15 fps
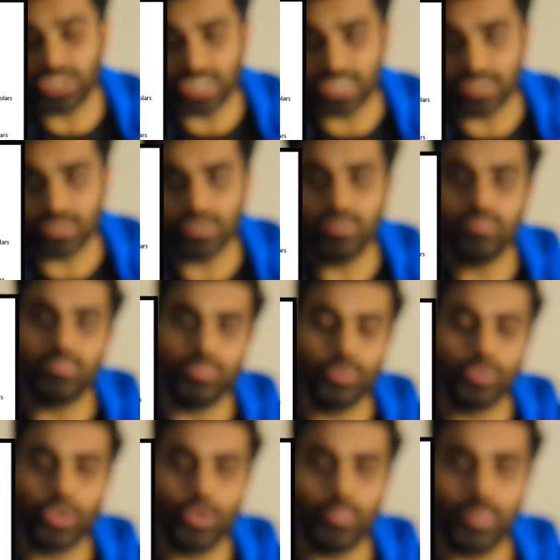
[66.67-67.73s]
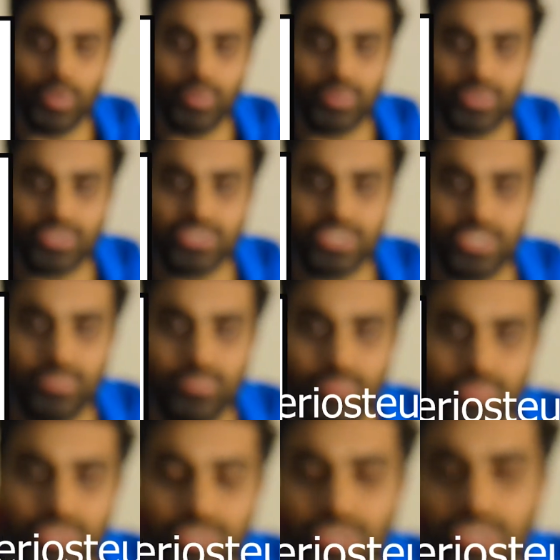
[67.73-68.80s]
cheek mucoperiosteum,
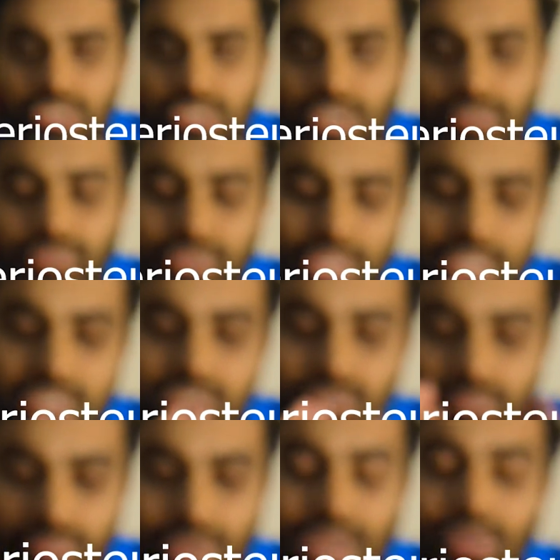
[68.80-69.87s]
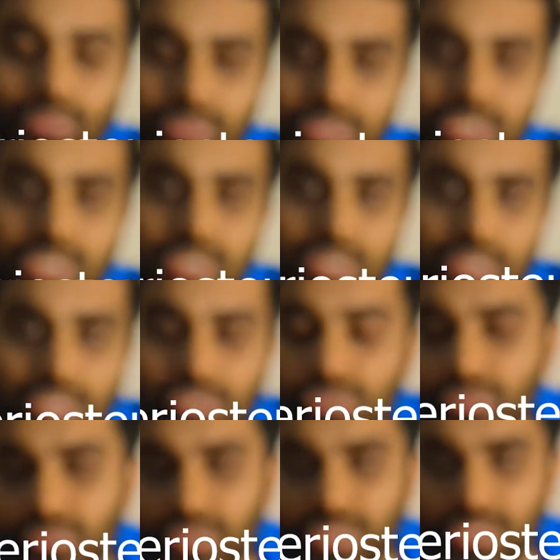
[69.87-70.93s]
so the stuff that surrounds the
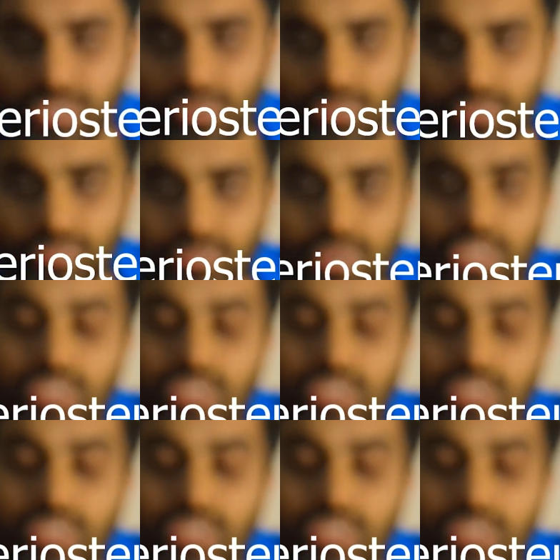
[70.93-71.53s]
tooth itself,